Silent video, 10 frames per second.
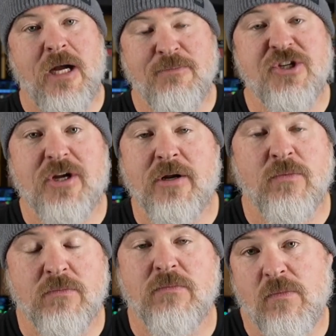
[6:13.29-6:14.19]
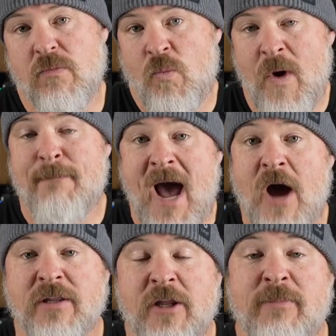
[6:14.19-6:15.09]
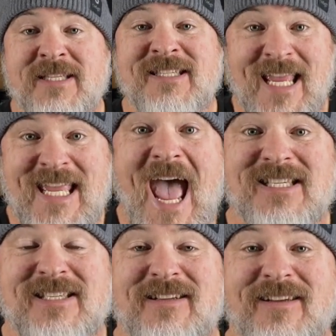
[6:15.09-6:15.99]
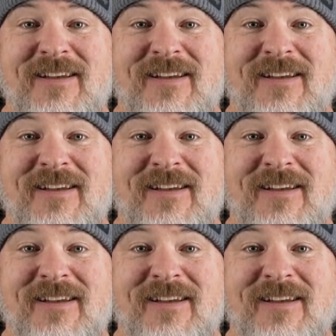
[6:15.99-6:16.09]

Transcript: just going to wimp out a little bit and say yes.